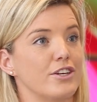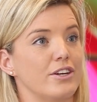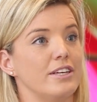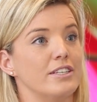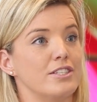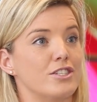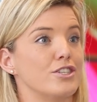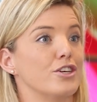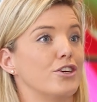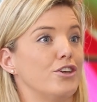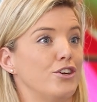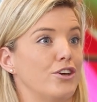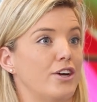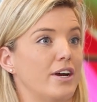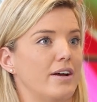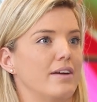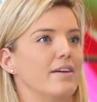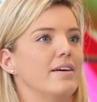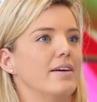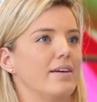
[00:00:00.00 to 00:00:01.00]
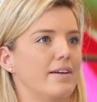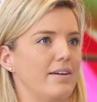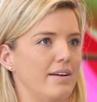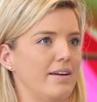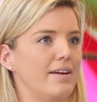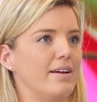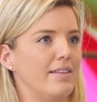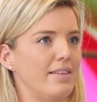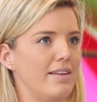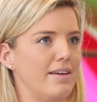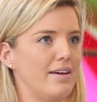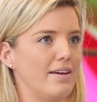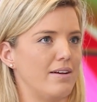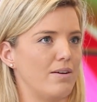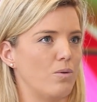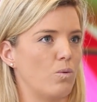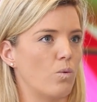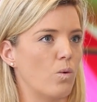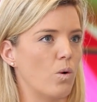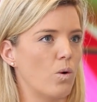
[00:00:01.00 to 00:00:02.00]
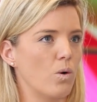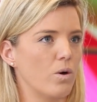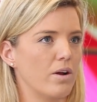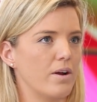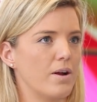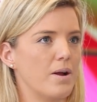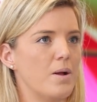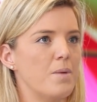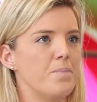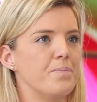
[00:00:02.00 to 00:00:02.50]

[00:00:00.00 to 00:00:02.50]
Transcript: insecure in their walk.